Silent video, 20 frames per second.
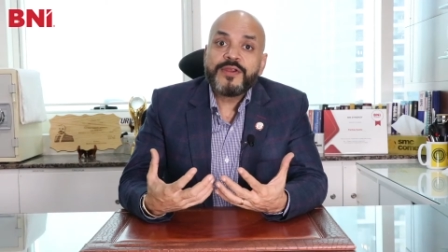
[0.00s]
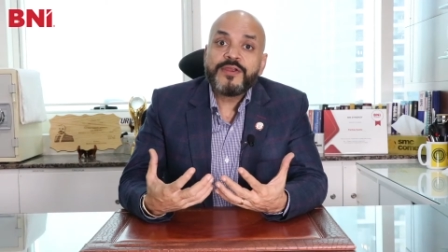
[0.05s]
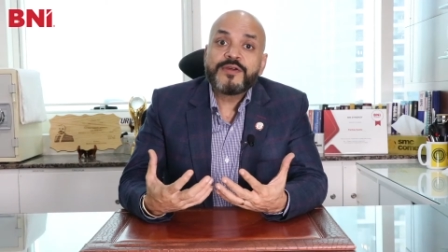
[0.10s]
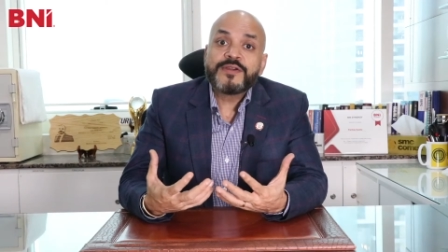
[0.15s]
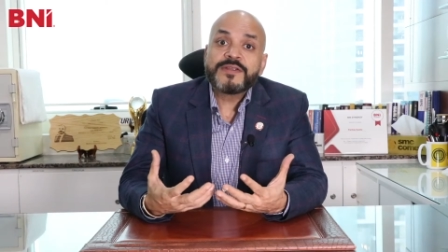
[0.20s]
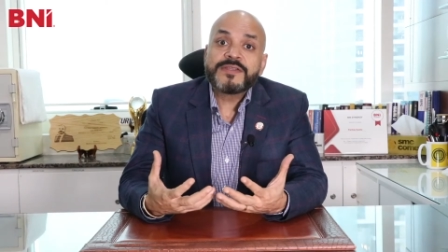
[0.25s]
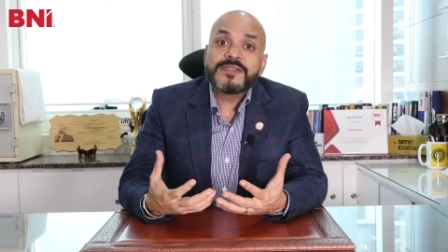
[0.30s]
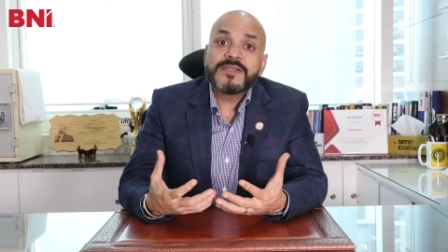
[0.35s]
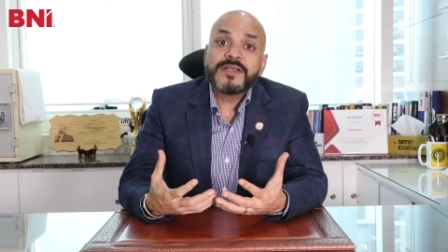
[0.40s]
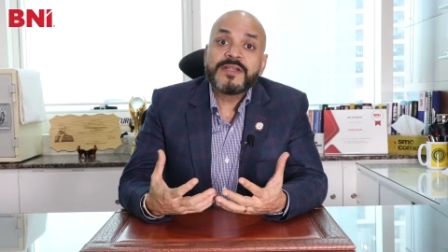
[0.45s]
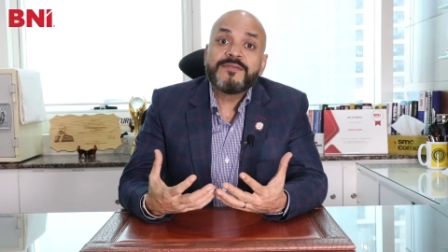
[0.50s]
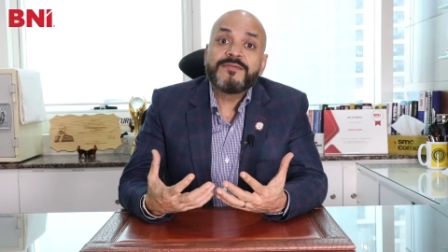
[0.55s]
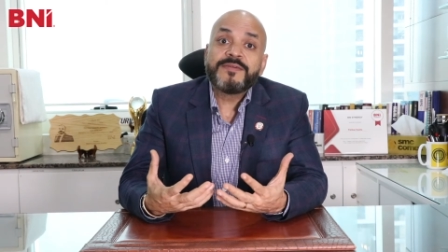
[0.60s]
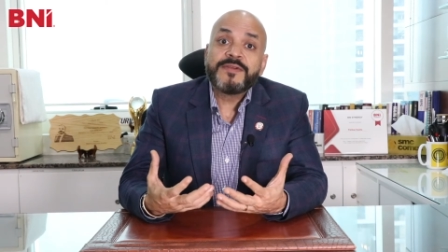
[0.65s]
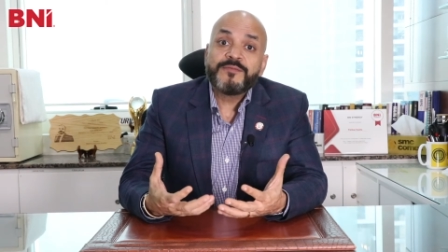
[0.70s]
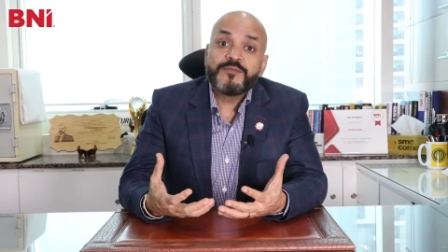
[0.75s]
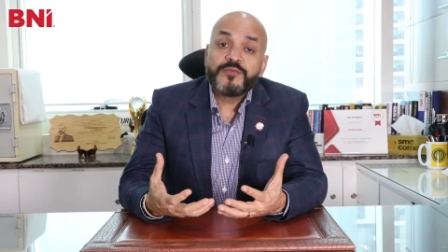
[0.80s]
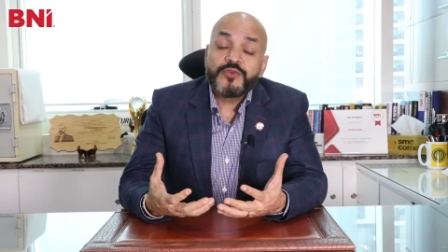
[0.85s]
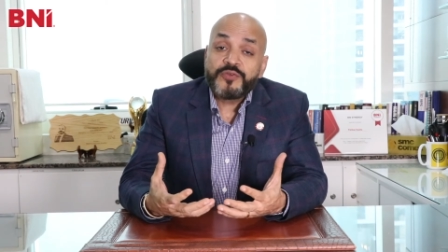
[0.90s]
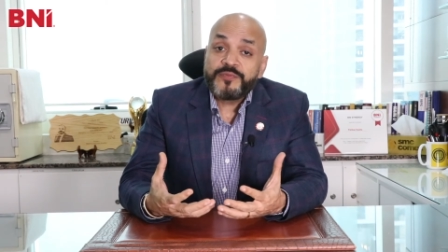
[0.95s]
your self
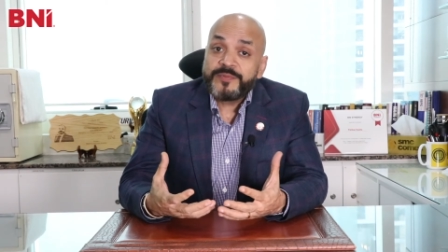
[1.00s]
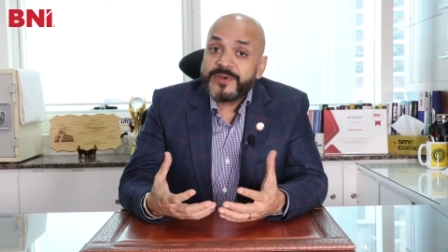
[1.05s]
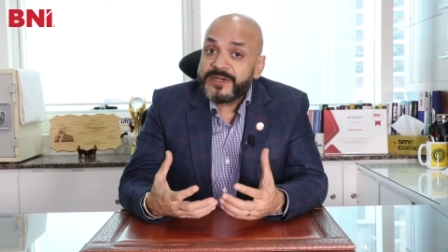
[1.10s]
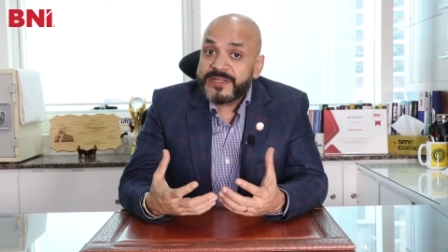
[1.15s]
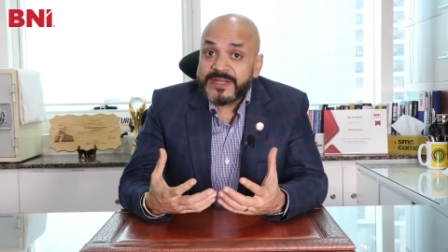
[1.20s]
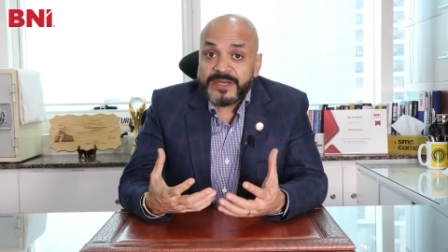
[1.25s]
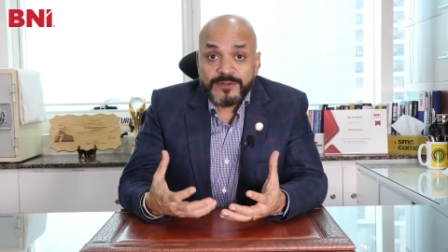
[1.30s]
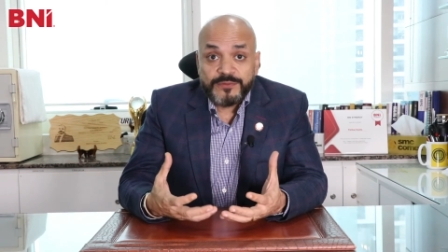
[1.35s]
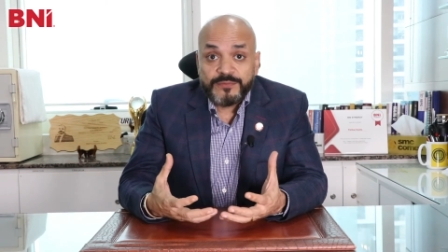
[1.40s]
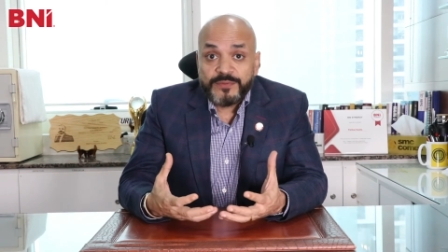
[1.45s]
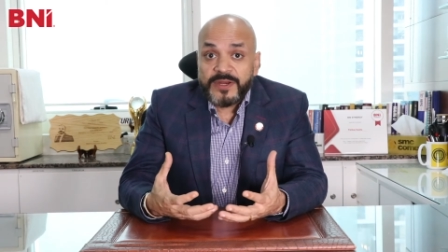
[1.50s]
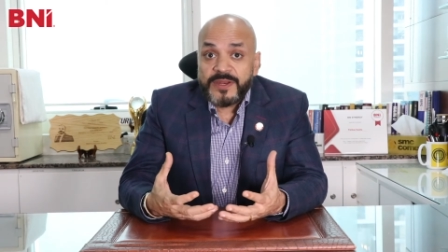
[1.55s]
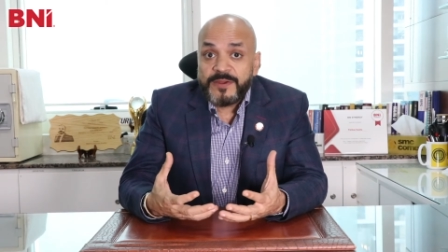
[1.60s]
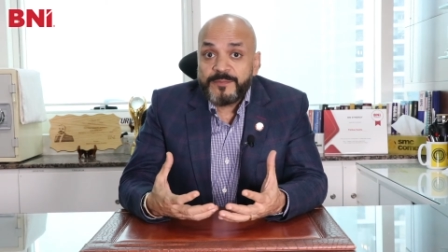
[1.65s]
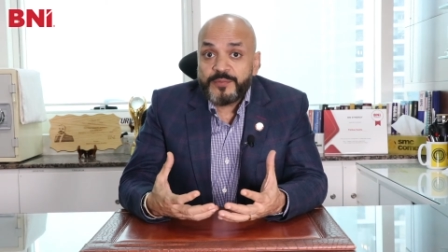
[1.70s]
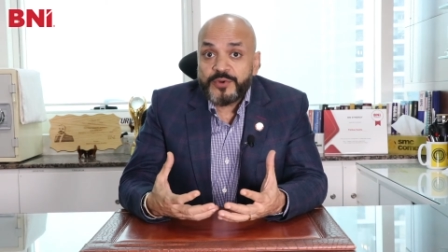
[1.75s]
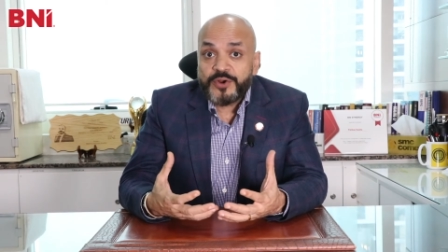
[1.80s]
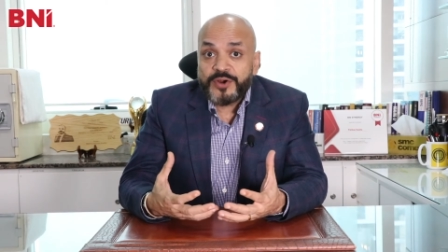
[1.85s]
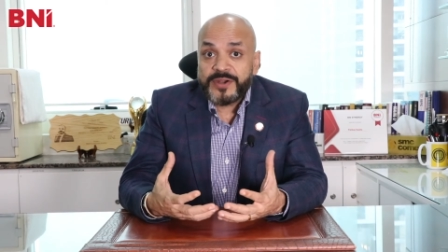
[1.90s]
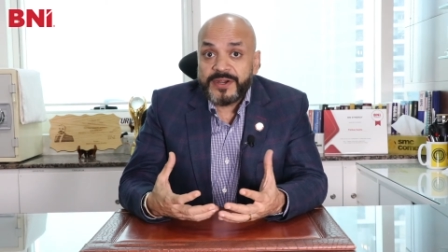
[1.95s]
improvement. That's very
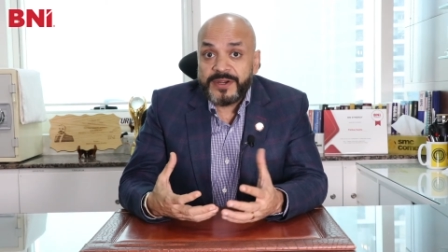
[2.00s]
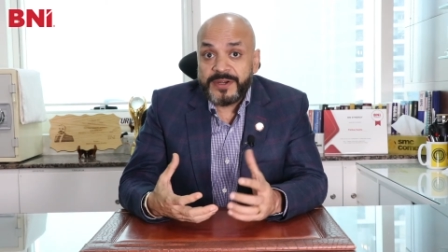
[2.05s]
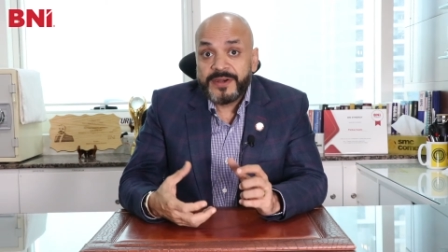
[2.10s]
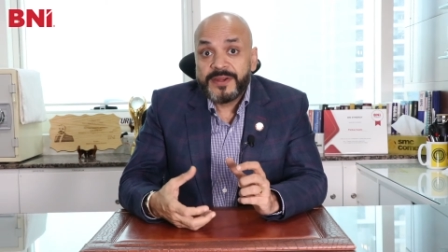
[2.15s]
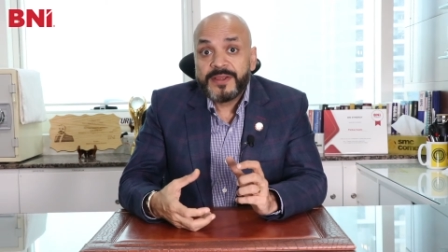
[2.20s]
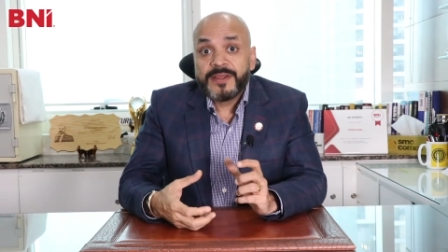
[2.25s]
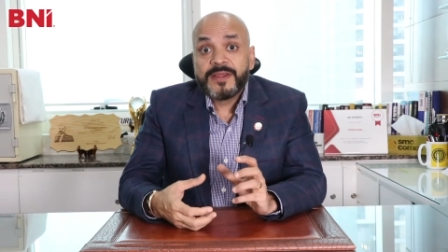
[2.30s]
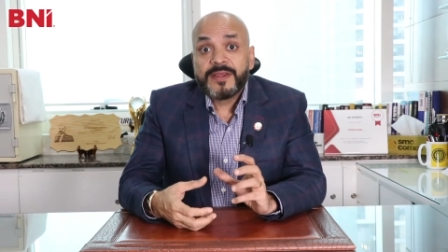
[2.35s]
important.